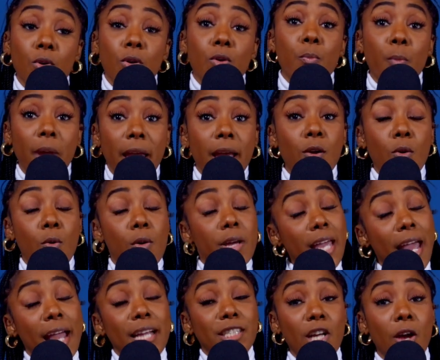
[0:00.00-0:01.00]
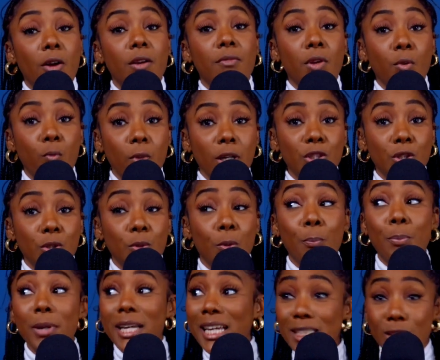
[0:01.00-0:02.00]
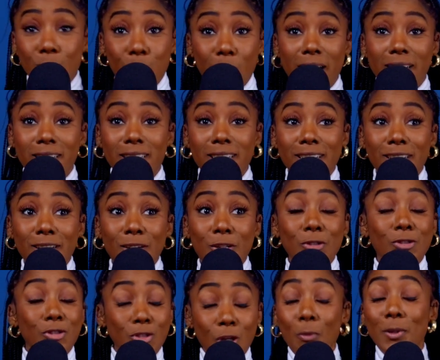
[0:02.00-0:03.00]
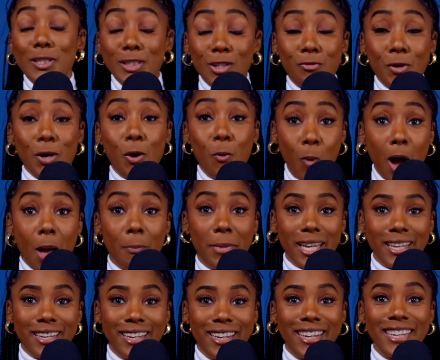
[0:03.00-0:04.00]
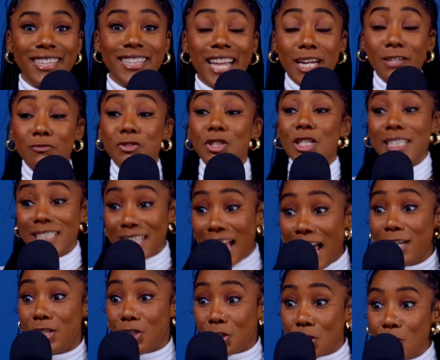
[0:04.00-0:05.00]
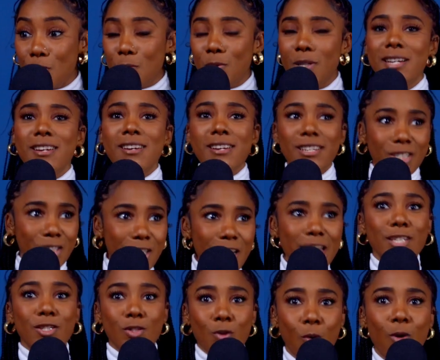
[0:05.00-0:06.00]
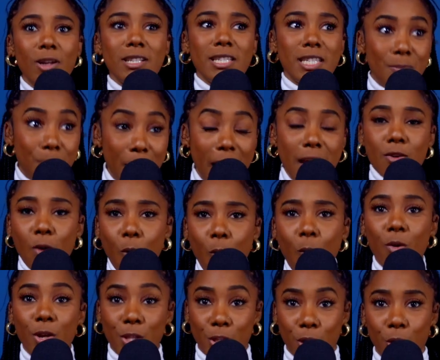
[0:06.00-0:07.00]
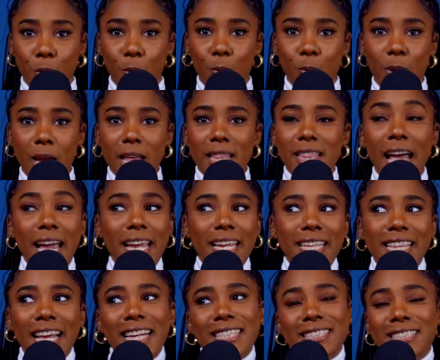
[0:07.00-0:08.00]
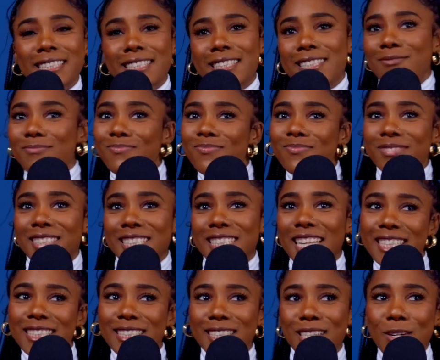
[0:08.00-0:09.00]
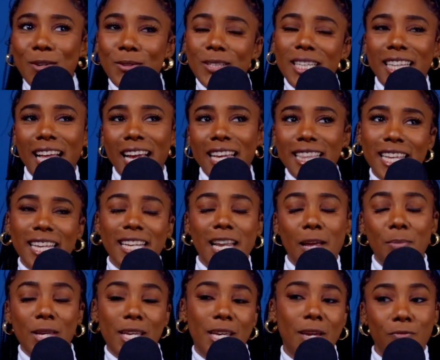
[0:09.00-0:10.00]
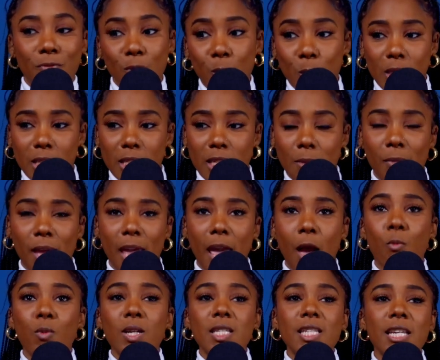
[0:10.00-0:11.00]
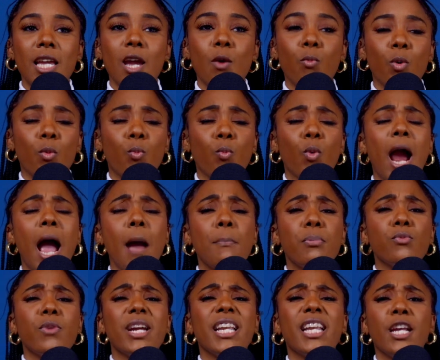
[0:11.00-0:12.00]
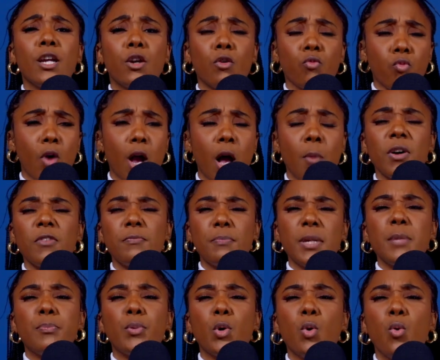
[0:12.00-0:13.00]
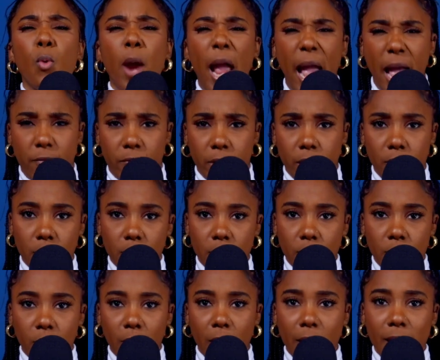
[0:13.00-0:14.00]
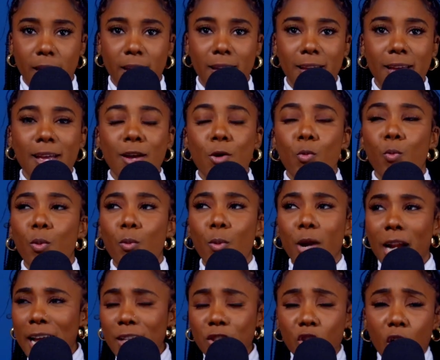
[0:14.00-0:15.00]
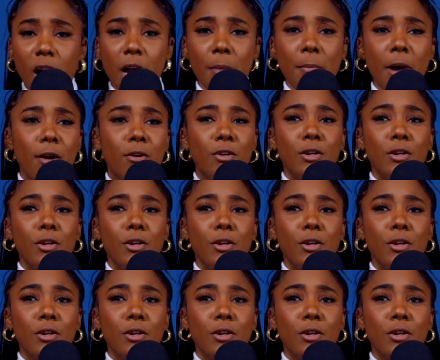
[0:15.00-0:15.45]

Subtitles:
man gonna cash out if he wants you. But guess what? So is a real woman. Yeah. Like if she likes you, she's going to spend on you. Like that's the only like thing that be confusing to me. And once again, we're operating in a realm of people who have it, right? We're not talking about